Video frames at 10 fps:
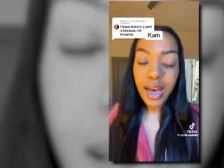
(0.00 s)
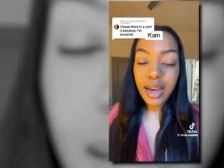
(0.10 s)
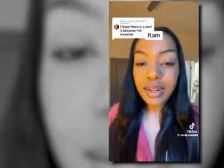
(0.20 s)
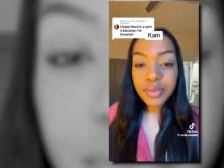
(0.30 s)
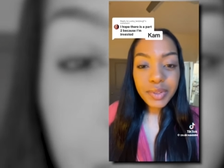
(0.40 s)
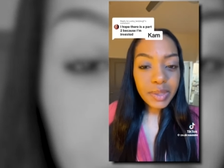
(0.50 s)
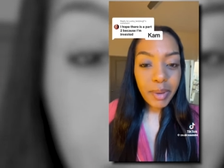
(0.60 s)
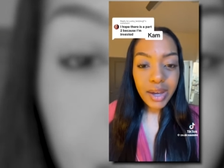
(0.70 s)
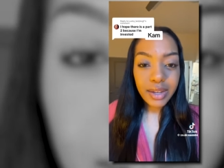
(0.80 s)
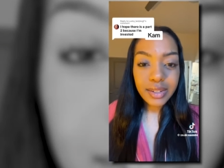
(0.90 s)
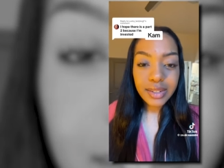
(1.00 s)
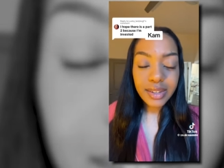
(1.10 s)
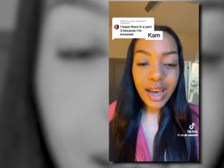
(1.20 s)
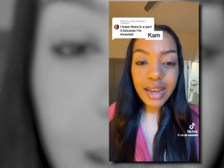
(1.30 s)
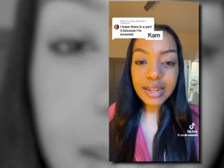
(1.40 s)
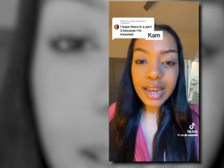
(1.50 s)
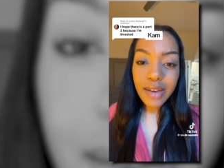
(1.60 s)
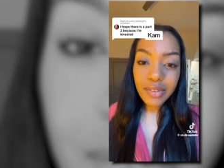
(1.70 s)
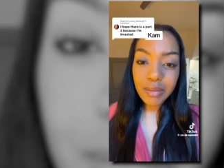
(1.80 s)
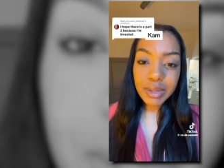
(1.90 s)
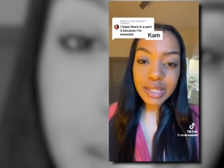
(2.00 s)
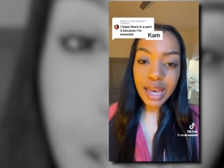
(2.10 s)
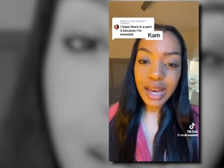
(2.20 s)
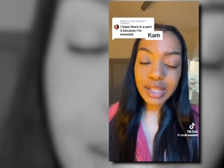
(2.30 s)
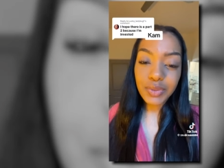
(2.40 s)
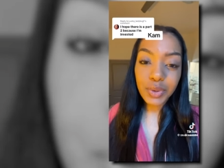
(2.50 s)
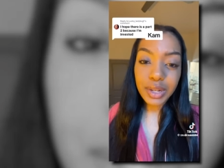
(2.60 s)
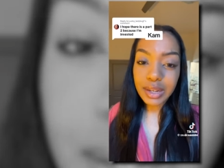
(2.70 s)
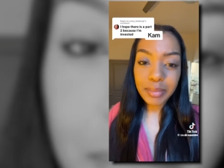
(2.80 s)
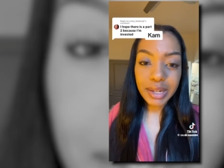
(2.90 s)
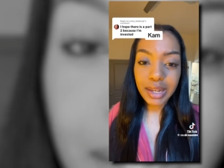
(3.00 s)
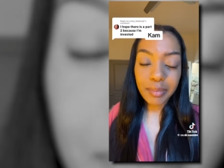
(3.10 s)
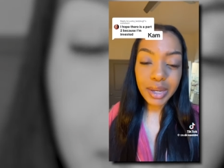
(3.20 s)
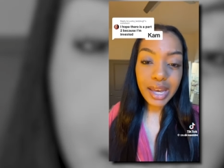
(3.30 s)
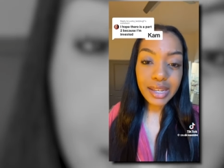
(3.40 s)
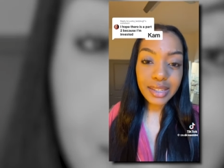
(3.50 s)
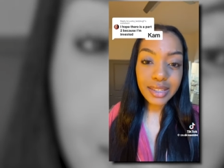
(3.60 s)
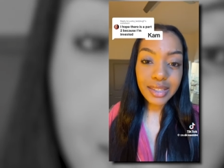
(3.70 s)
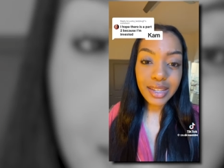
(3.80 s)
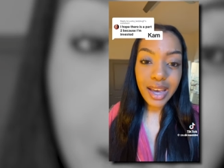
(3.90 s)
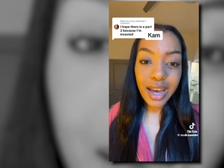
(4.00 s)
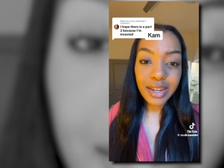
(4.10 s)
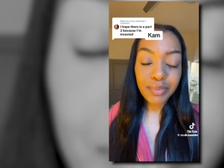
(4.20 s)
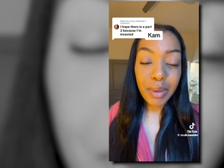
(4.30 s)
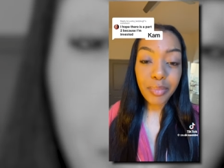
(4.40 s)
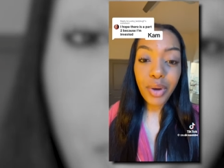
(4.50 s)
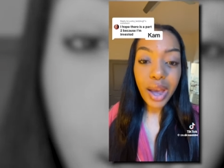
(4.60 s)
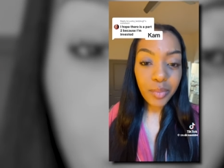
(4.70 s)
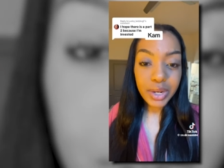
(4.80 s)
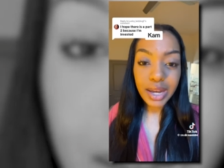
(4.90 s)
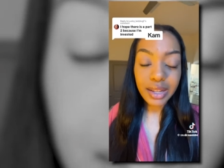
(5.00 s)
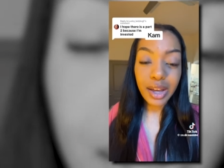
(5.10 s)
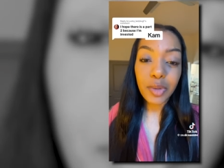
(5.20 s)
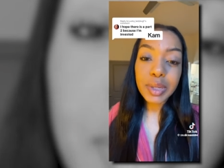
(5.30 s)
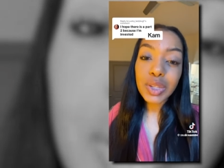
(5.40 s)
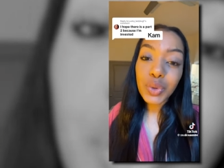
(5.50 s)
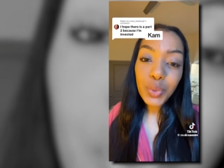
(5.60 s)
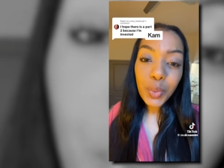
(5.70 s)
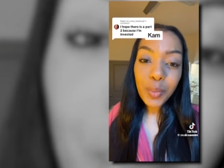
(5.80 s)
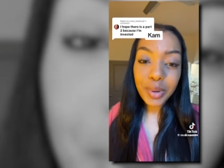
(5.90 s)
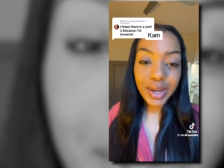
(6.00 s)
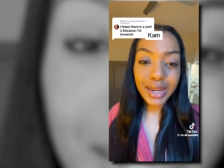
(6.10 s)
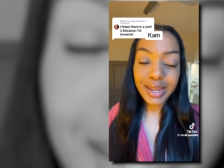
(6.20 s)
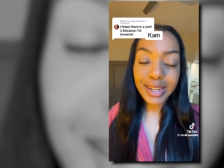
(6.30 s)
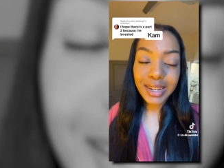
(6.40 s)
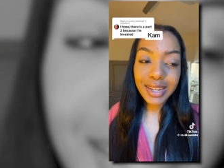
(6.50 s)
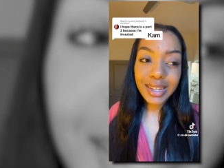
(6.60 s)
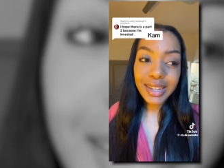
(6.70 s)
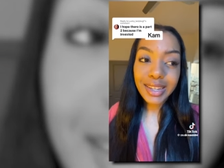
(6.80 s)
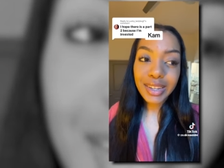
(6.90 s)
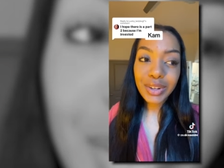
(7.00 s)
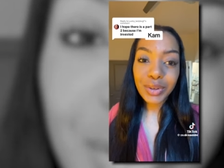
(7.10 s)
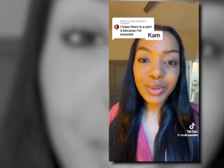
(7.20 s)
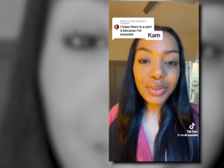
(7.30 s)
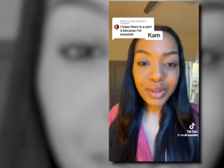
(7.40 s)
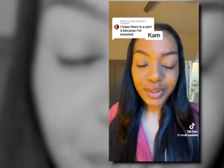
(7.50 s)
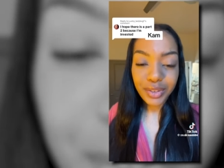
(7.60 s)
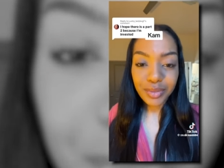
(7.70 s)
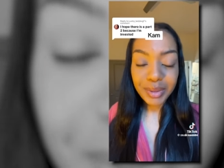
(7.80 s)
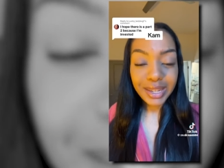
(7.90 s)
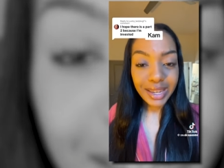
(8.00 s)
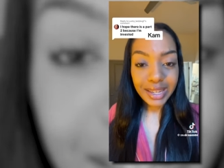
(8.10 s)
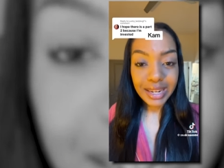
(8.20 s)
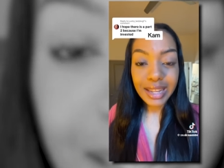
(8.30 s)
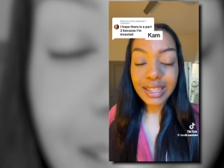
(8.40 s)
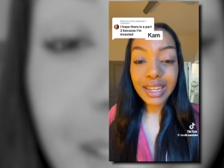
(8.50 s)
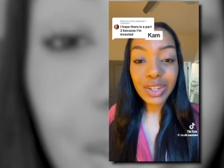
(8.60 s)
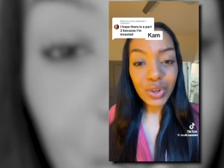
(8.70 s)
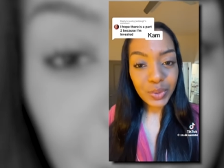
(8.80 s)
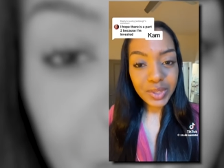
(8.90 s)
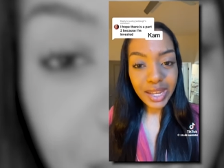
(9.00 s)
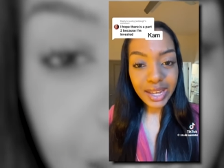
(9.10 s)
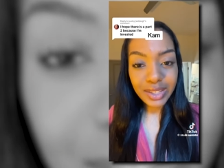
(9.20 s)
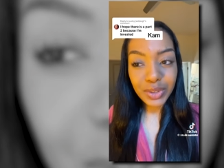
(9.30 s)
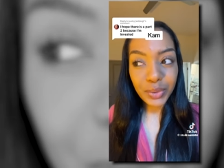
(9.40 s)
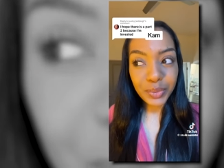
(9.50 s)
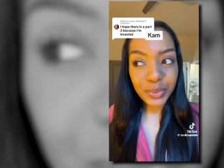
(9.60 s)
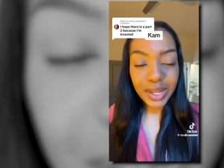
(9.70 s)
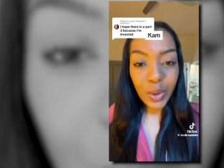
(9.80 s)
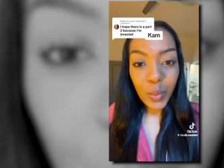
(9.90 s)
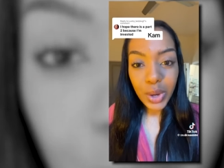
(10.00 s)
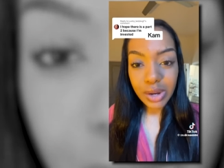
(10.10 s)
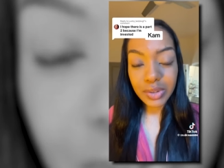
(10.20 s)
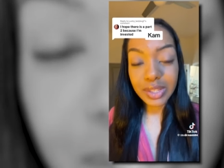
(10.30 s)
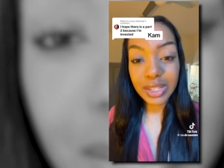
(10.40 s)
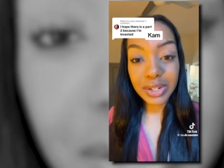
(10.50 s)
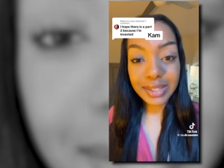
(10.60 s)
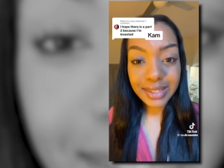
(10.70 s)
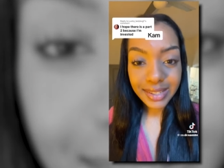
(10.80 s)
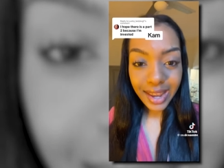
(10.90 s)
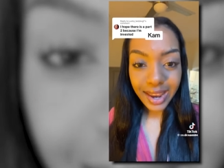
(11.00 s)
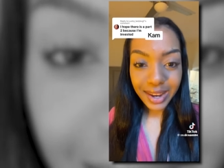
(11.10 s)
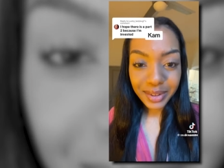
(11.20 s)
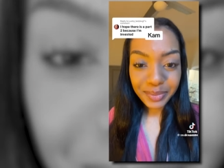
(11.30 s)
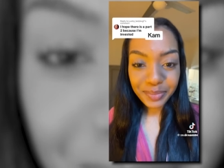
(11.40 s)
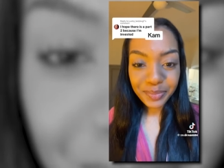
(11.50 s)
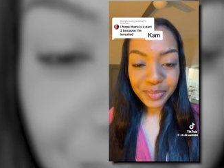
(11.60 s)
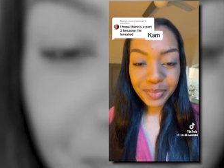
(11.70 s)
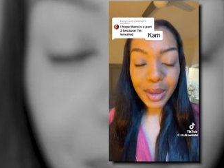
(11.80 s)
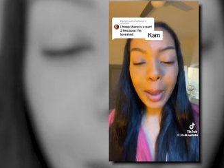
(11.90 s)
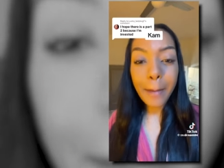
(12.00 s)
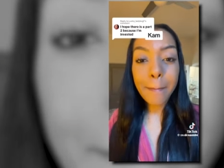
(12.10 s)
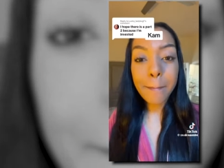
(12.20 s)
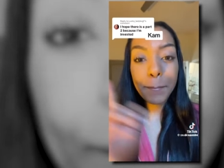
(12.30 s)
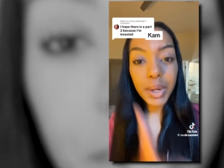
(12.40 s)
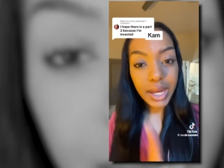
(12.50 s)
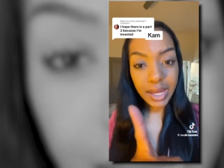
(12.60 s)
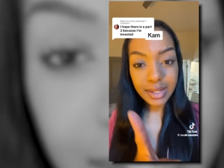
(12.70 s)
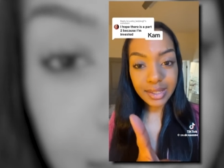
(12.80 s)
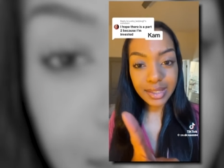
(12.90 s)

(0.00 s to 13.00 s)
I didn't respond. I didn't have it in me to ask for any money because I my pride would not allow me to. But, you know, he'll never hear from me again. And I think he knows that. So, like, what else is there to say? But